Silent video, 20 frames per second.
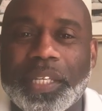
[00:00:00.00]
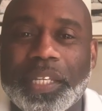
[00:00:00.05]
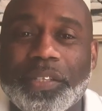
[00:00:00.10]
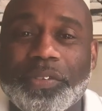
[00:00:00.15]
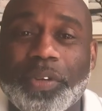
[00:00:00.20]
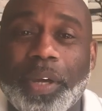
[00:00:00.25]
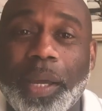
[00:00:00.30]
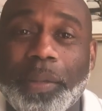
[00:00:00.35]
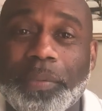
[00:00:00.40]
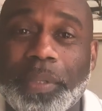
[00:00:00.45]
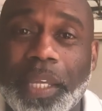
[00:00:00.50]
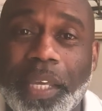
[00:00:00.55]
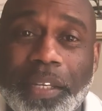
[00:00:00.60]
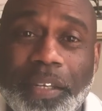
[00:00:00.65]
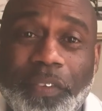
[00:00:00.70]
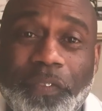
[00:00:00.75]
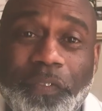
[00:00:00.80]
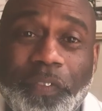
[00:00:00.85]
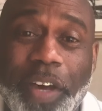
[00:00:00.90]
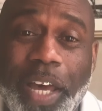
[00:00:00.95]
It dropped down
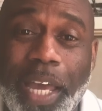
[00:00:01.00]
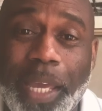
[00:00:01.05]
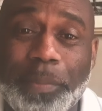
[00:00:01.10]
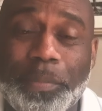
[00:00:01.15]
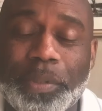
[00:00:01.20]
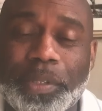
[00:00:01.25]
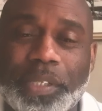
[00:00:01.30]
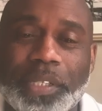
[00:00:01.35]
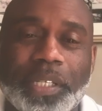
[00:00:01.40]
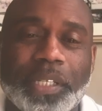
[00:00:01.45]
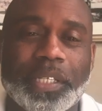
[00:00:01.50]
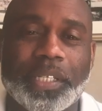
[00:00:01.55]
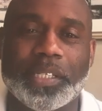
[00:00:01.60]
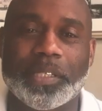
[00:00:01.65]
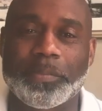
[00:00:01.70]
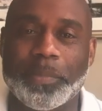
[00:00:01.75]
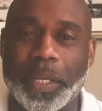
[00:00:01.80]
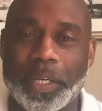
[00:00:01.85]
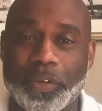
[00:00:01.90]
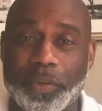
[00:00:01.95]
to five percent
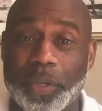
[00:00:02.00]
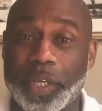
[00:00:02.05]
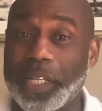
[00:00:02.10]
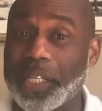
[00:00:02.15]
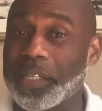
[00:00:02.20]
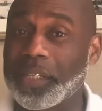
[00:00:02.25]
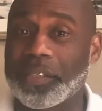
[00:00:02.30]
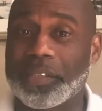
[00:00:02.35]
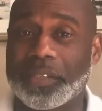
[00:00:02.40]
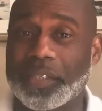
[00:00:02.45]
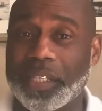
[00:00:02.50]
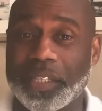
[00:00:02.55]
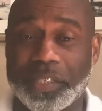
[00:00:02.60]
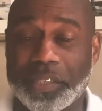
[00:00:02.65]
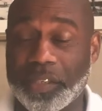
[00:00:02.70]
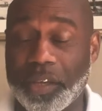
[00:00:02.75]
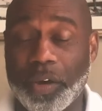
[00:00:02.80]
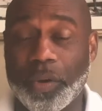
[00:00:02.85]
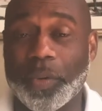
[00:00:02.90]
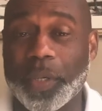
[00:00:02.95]
because my credit is,
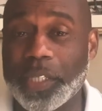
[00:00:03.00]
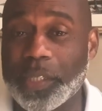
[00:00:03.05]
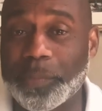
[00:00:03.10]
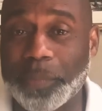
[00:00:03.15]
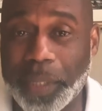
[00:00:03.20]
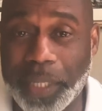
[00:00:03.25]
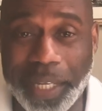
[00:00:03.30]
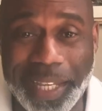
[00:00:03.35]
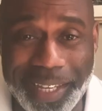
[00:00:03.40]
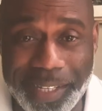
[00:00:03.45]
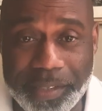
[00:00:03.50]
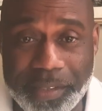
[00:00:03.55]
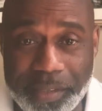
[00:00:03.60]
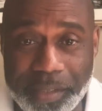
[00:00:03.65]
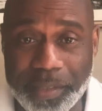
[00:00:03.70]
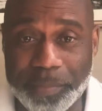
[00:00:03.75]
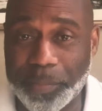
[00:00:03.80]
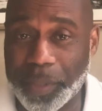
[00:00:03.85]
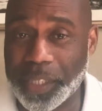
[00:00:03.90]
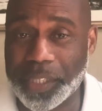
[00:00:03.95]
has always been
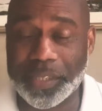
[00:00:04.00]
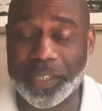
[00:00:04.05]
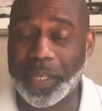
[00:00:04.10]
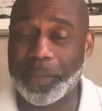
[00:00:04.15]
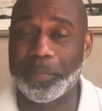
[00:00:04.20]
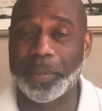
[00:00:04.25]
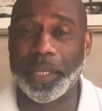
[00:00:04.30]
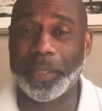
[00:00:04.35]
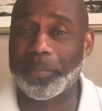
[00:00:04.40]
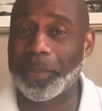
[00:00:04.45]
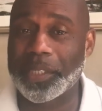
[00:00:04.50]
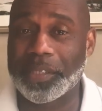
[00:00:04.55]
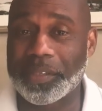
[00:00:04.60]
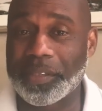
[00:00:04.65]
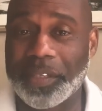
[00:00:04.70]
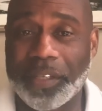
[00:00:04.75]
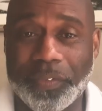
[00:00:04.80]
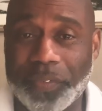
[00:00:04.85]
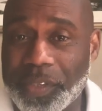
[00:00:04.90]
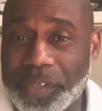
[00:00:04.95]
excellent because I pay my
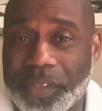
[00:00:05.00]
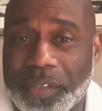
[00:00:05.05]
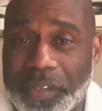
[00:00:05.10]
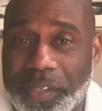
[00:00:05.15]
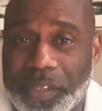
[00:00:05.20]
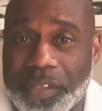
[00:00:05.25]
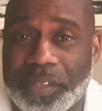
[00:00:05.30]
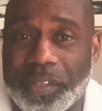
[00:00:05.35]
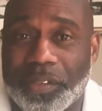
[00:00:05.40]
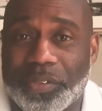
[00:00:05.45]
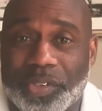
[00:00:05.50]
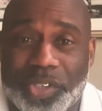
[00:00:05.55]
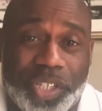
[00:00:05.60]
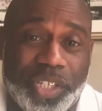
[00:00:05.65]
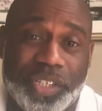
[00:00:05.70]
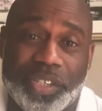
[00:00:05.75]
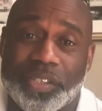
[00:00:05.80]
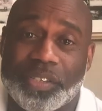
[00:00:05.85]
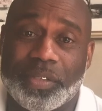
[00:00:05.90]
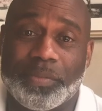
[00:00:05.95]
stuff. It's it's no
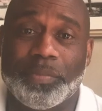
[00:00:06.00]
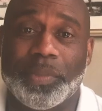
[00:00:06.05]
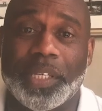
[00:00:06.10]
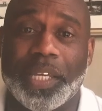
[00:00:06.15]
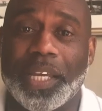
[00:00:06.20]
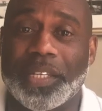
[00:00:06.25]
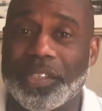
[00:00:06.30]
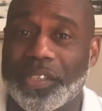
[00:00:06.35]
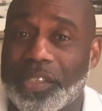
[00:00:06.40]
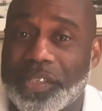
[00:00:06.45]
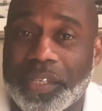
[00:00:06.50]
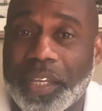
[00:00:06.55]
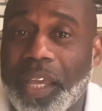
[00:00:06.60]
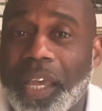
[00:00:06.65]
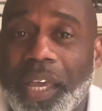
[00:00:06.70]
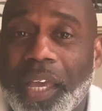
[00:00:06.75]
genius of me. I just